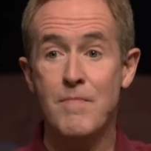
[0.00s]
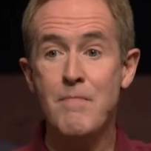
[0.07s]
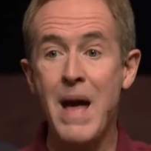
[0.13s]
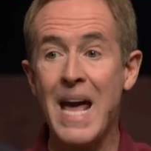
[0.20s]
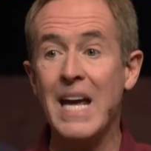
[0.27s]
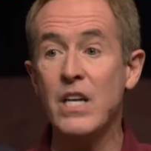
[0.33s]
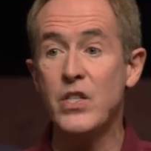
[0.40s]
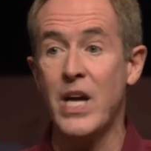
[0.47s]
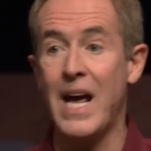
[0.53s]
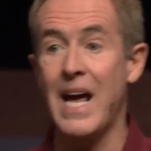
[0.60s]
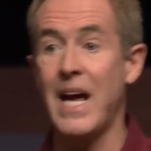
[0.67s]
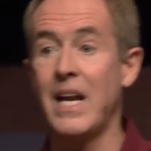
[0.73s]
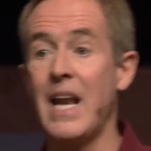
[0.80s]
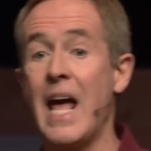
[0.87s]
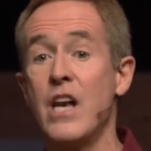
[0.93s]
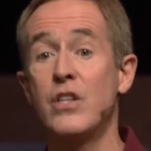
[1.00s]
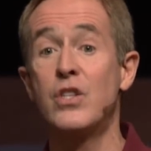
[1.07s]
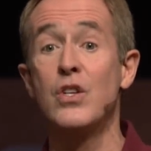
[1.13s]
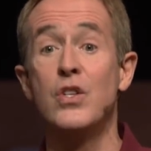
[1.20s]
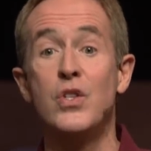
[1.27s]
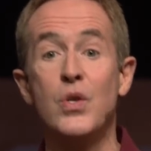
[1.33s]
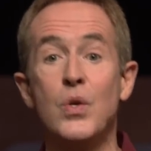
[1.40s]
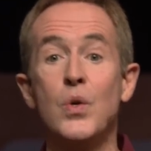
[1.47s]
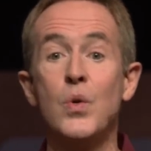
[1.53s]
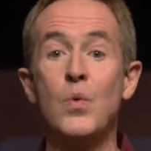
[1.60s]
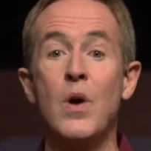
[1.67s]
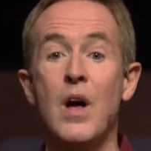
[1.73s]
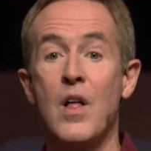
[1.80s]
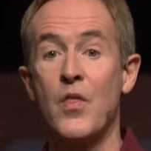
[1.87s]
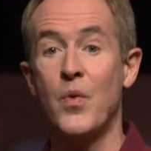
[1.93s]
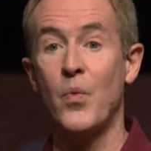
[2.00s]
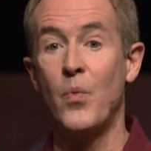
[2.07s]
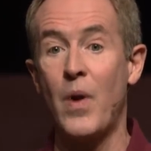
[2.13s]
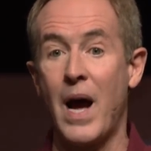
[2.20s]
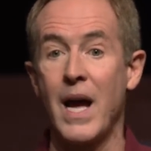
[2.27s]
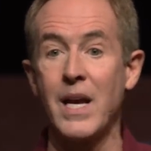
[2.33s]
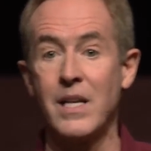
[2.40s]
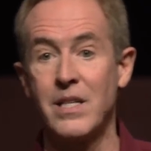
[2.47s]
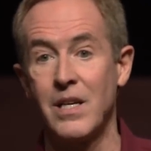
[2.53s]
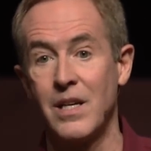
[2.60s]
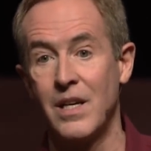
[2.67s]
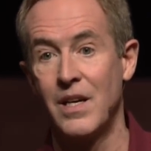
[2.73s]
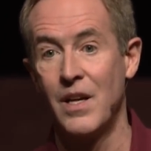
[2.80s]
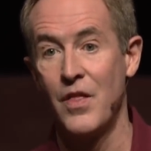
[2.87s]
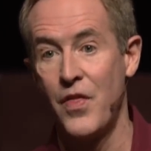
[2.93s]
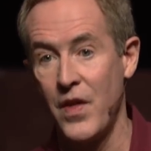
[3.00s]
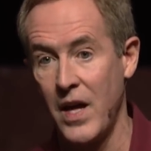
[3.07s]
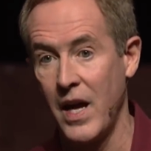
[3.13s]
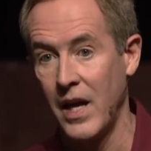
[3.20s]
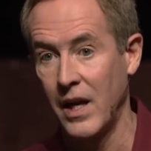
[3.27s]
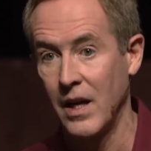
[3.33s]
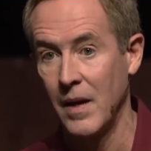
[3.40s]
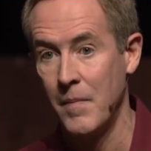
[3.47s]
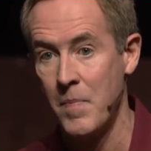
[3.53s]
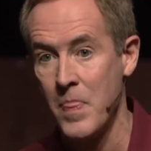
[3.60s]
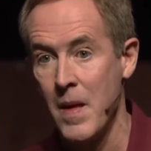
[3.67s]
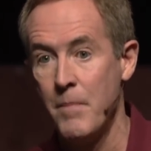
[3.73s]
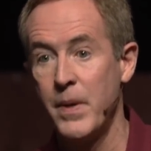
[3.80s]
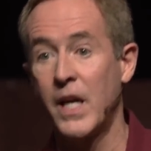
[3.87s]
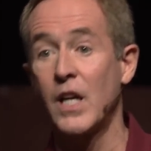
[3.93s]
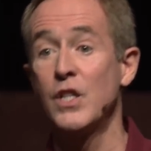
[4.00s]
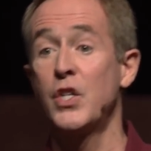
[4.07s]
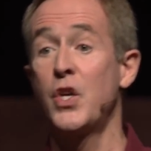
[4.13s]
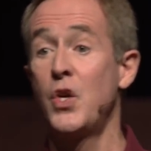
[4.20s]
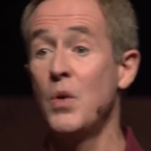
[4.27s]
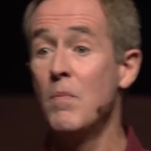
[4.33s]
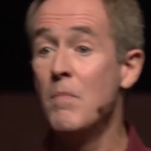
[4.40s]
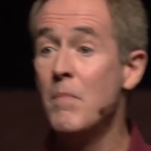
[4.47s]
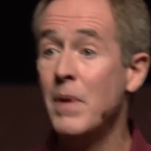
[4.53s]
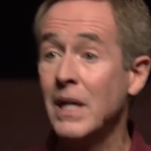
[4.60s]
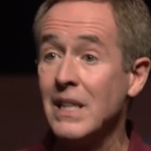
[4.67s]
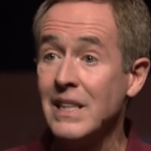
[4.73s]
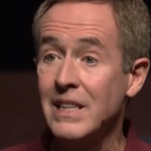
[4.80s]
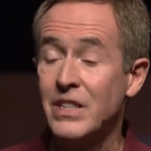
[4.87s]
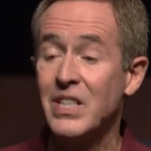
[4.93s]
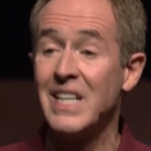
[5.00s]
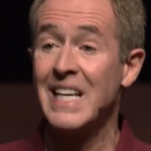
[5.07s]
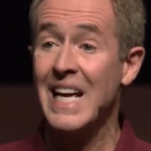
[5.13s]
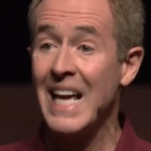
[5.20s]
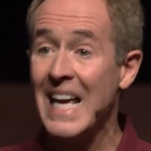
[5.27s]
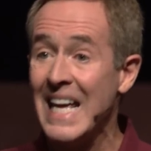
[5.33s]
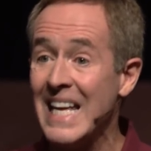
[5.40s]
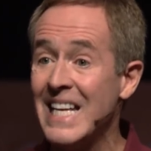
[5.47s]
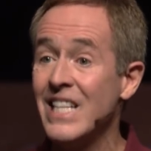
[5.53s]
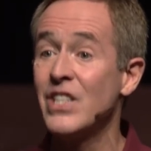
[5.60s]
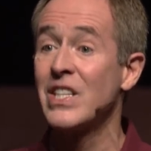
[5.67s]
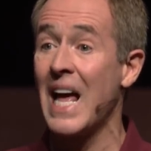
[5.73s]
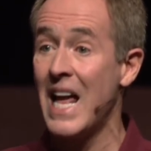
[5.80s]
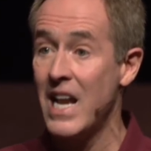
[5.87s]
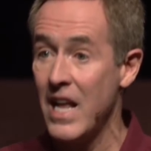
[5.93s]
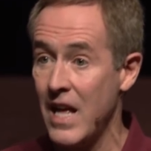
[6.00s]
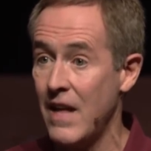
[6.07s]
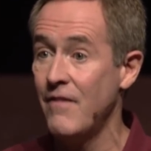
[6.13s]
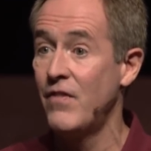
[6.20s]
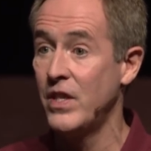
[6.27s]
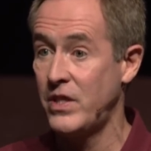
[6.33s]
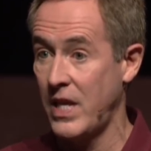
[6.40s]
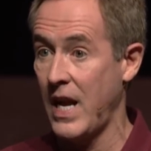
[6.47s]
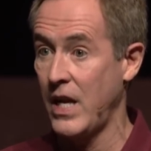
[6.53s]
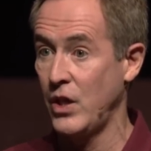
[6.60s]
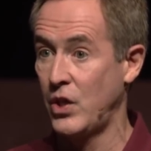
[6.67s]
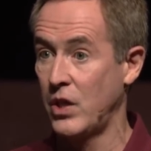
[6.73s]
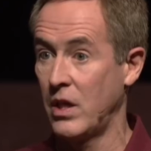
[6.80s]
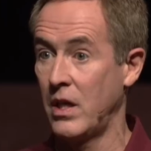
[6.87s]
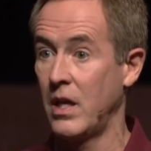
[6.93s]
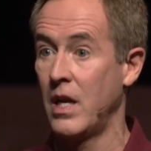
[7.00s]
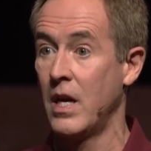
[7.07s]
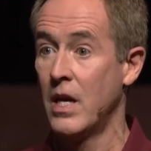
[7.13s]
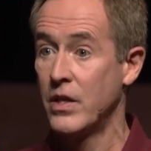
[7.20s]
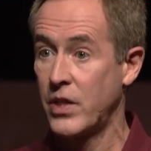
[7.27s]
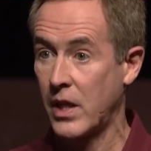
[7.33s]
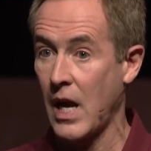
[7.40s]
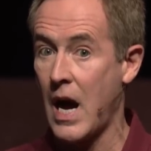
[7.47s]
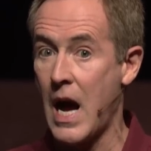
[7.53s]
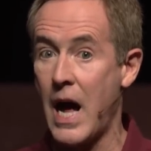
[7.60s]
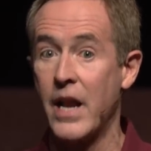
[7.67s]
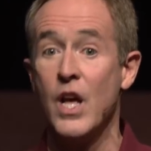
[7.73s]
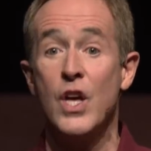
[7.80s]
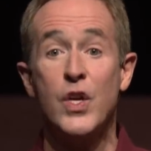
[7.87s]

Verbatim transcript: to maintain and to do the right thing. Because humility is an invitation to God.